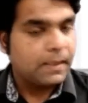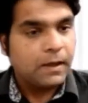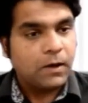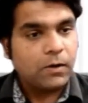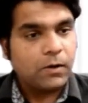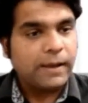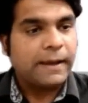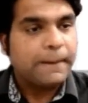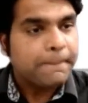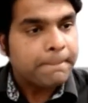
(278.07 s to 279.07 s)
Okay.
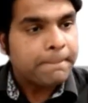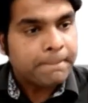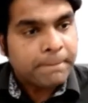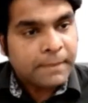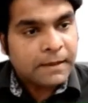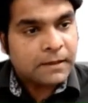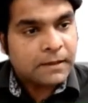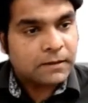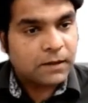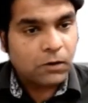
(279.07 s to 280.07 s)

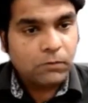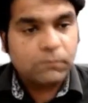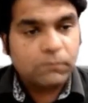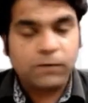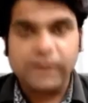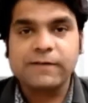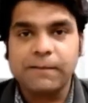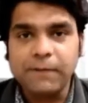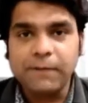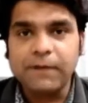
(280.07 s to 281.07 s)
Now, for
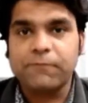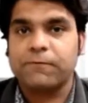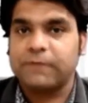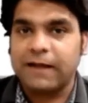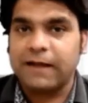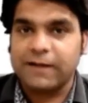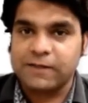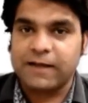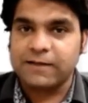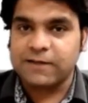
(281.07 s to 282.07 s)
example, if there
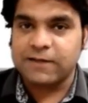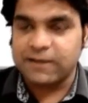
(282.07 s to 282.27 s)
is an